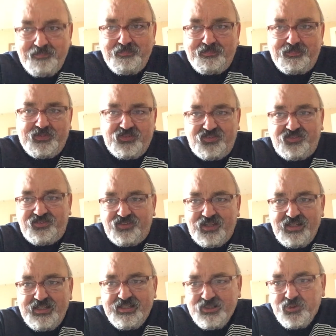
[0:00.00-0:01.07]

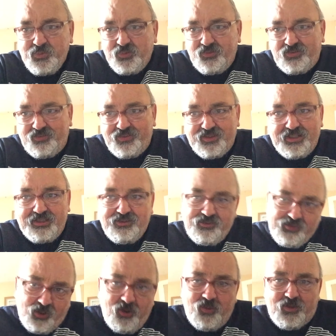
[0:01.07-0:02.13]
Absolutely
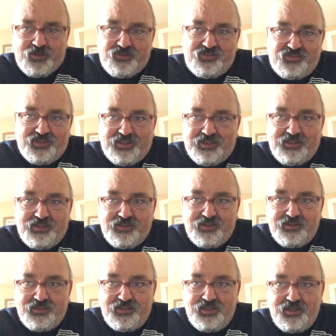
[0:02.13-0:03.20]
toxic,
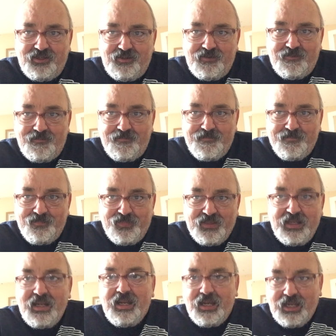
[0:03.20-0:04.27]
yeah?
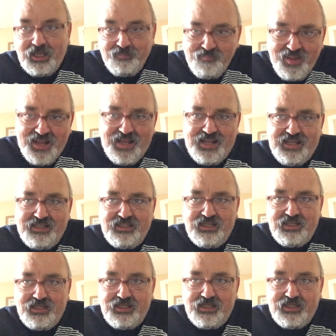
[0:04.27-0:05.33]
A man
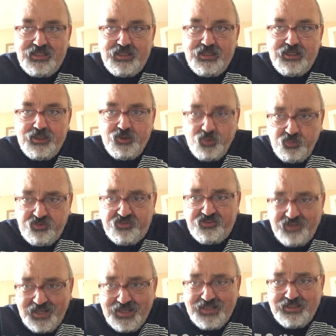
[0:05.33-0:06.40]
who
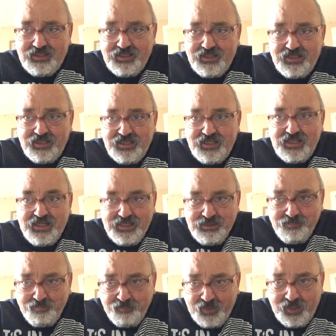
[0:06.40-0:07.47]
said in
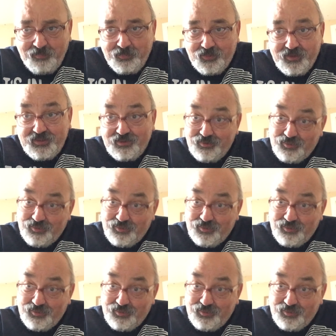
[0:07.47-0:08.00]
public, and I